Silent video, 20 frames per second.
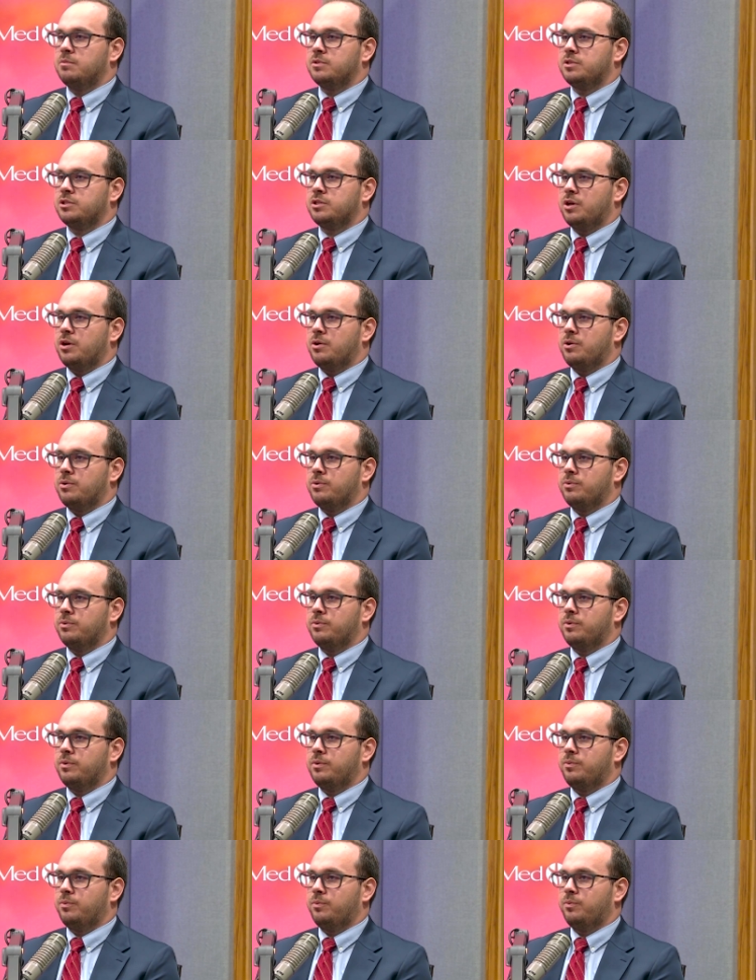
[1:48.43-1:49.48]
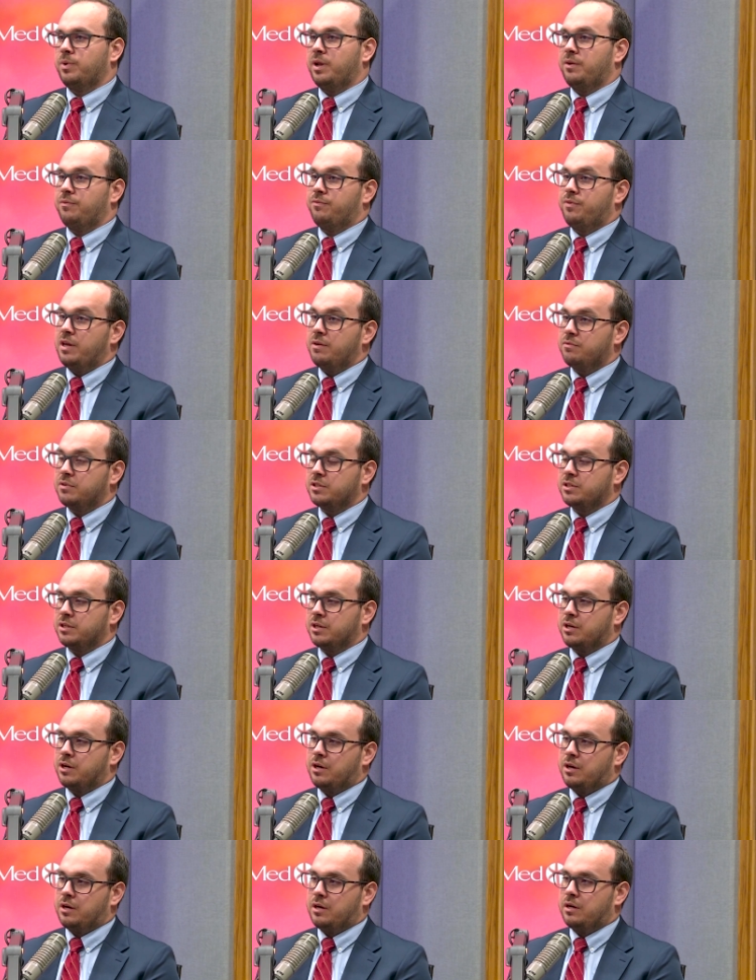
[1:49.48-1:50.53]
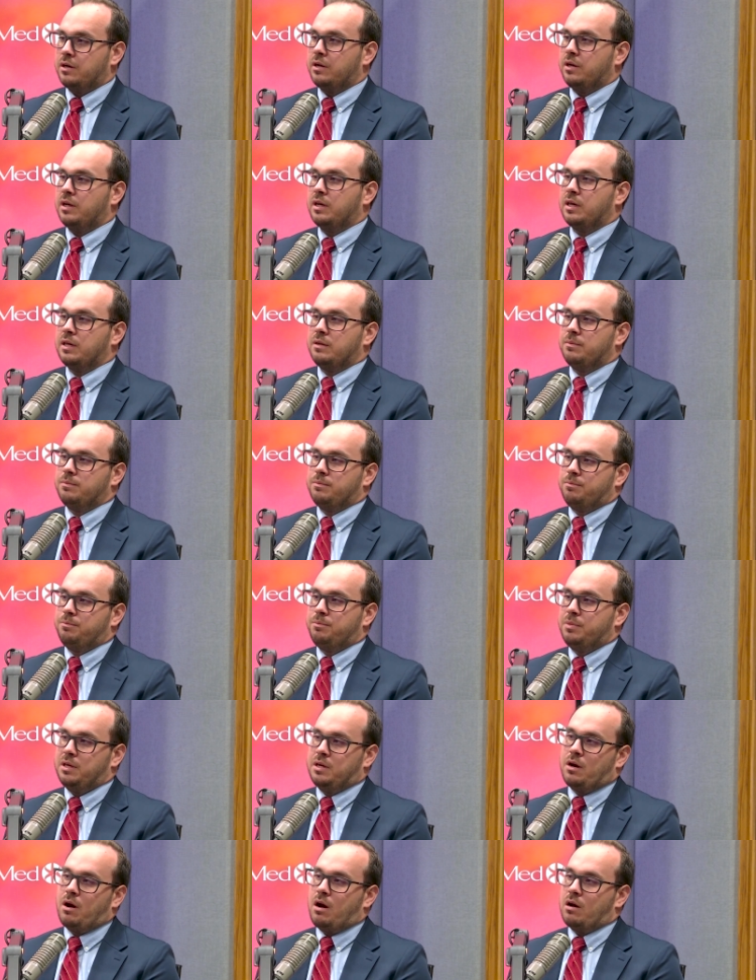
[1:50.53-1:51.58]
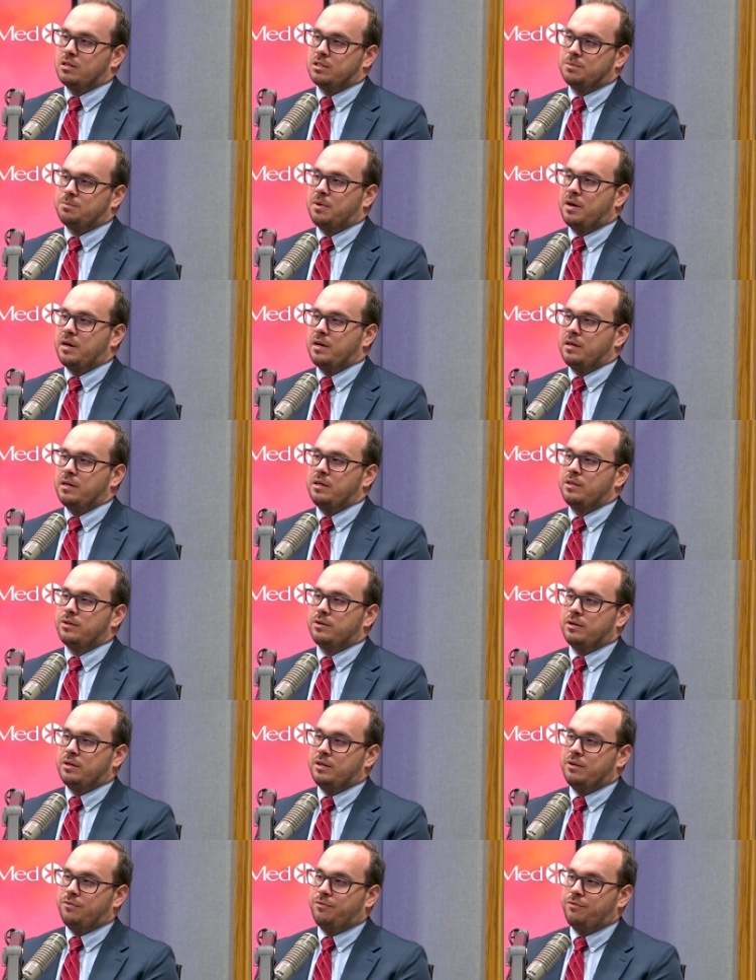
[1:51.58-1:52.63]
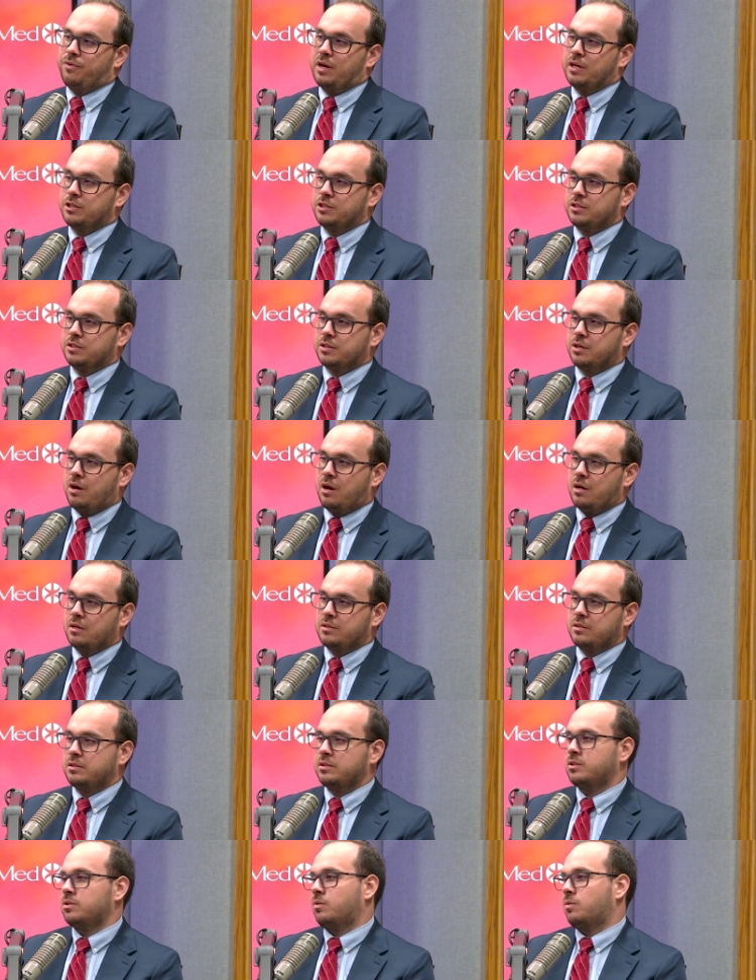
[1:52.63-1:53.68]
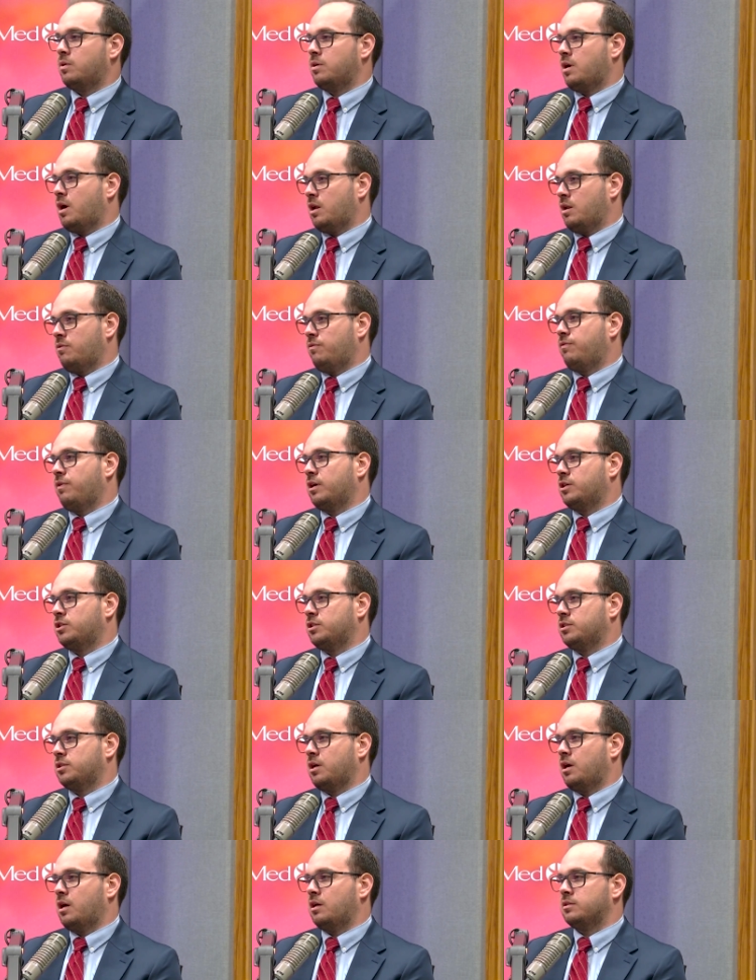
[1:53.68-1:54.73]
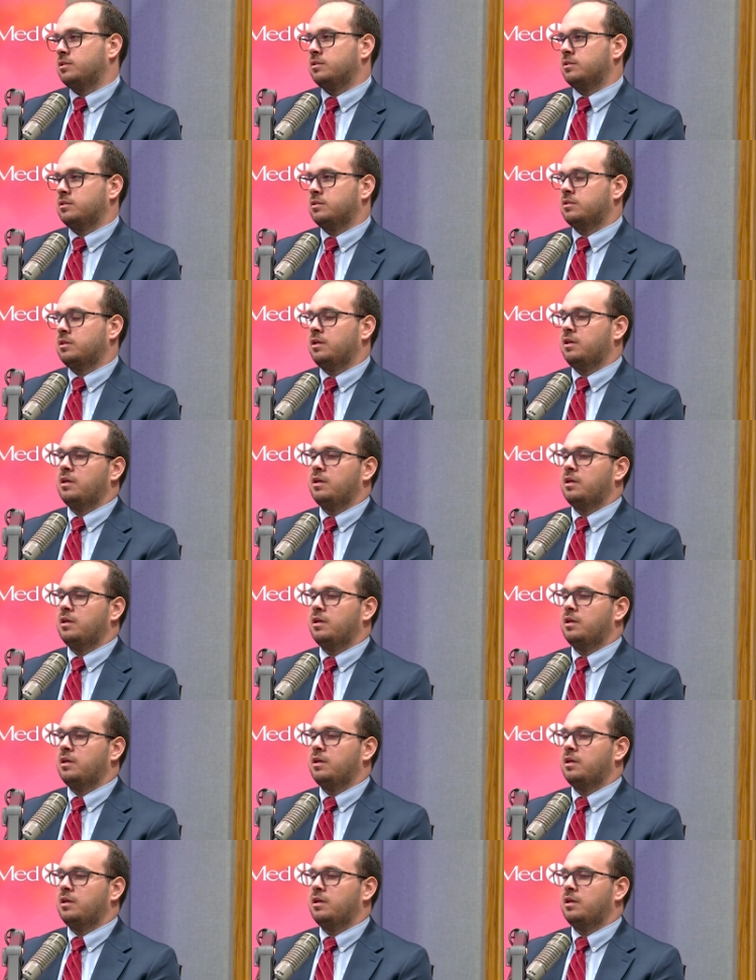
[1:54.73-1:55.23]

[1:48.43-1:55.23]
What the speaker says: So when fevers occur, it can be caused by either infectious causes or non-infectious causes.